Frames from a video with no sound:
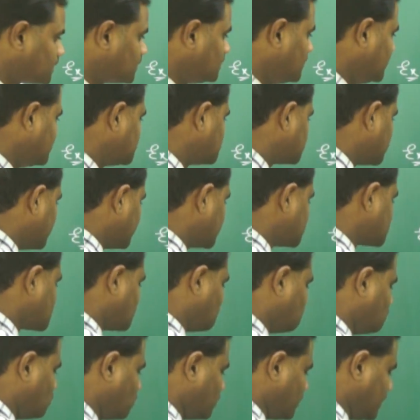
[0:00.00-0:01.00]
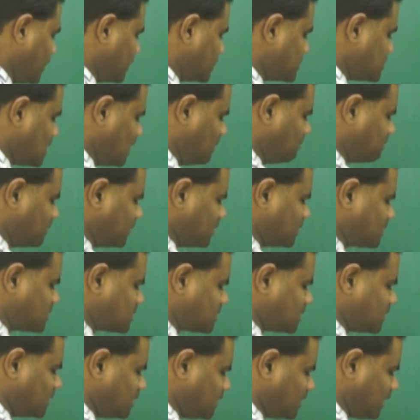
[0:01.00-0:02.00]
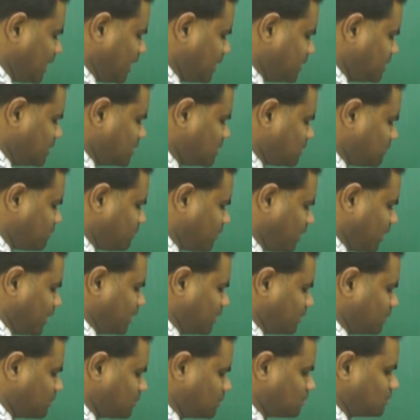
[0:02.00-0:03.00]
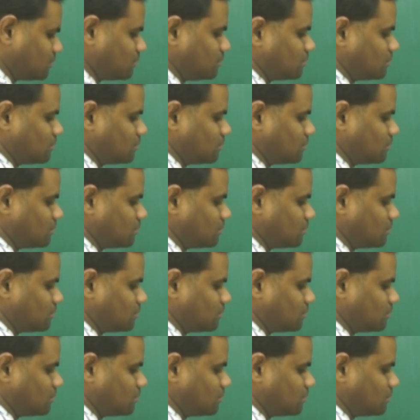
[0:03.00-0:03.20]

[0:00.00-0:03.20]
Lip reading: Let's take some more examples in identifying